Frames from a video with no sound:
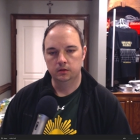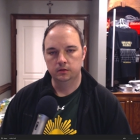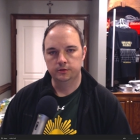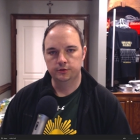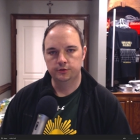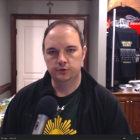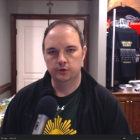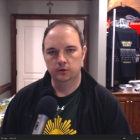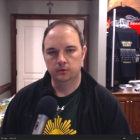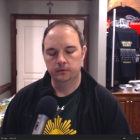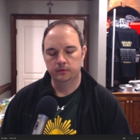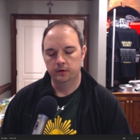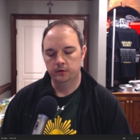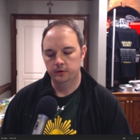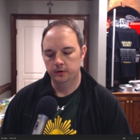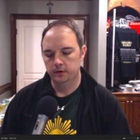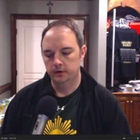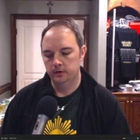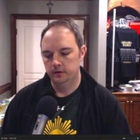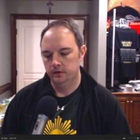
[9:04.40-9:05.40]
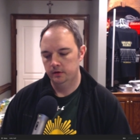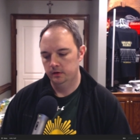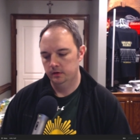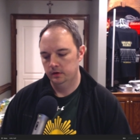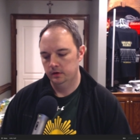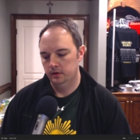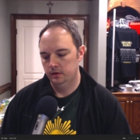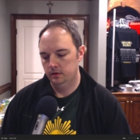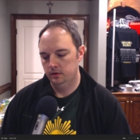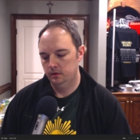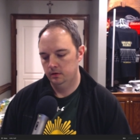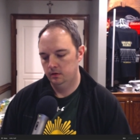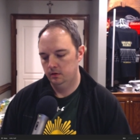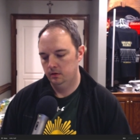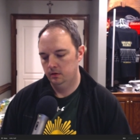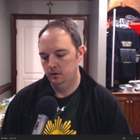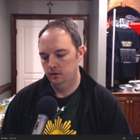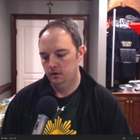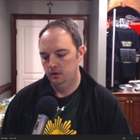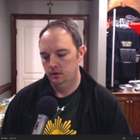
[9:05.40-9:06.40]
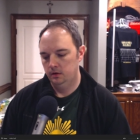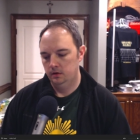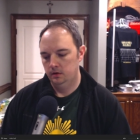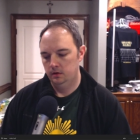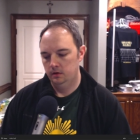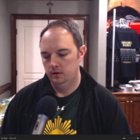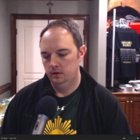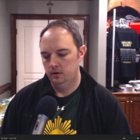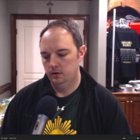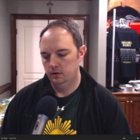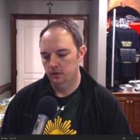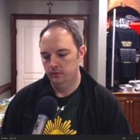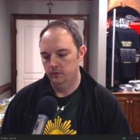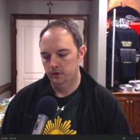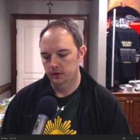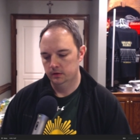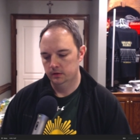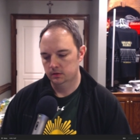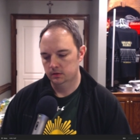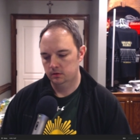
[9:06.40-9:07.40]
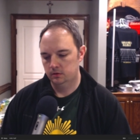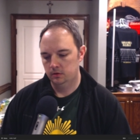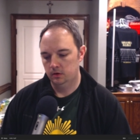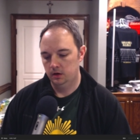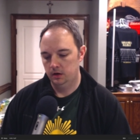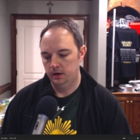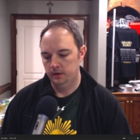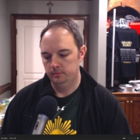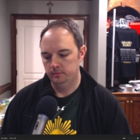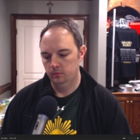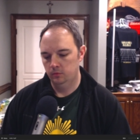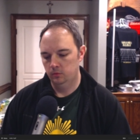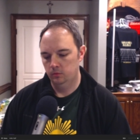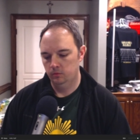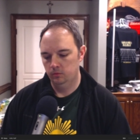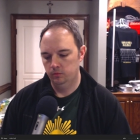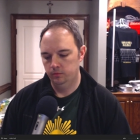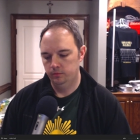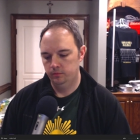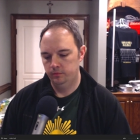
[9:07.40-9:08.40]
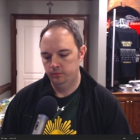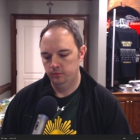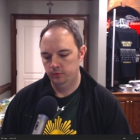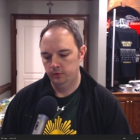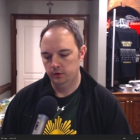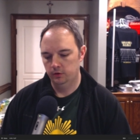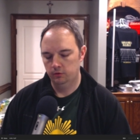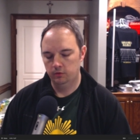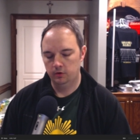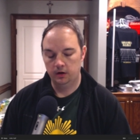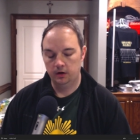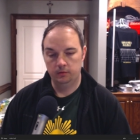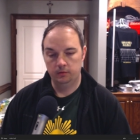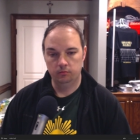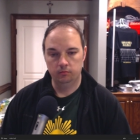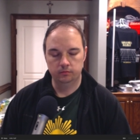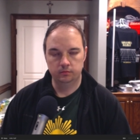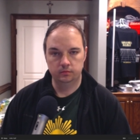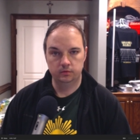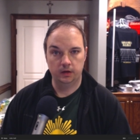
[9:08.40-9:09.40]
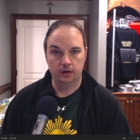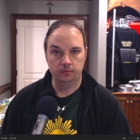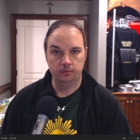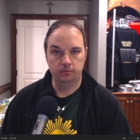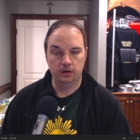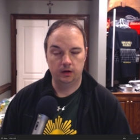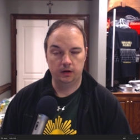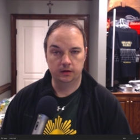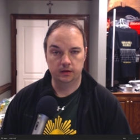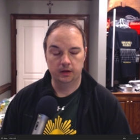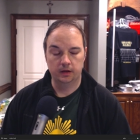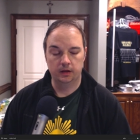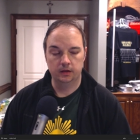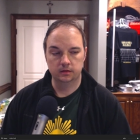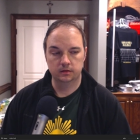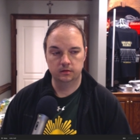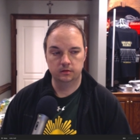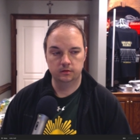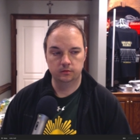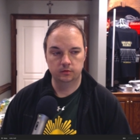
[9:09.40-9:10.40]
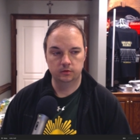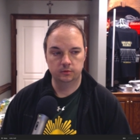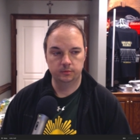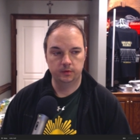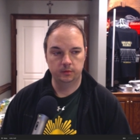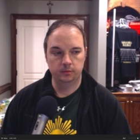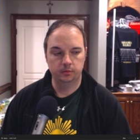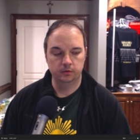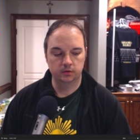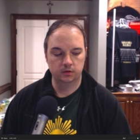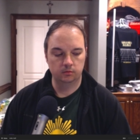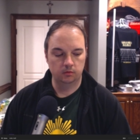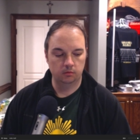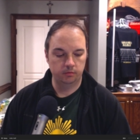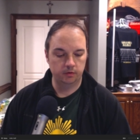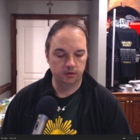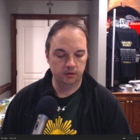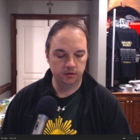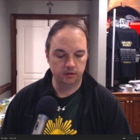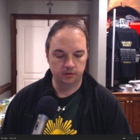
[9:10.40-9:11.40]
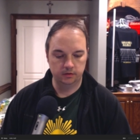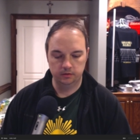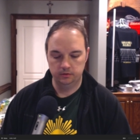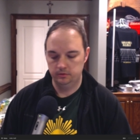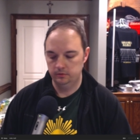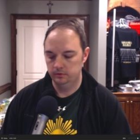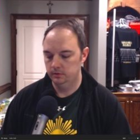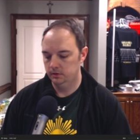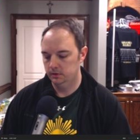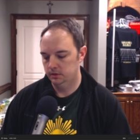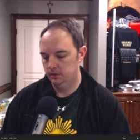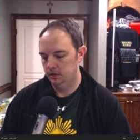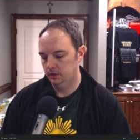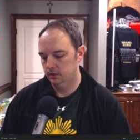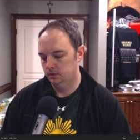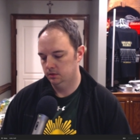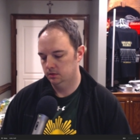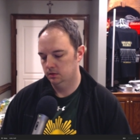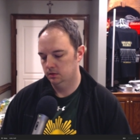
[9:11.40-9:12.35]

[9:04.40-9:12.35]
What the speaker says: Joe Rogan and all the various real crime type podcasts, which people seem to be addicted to these days.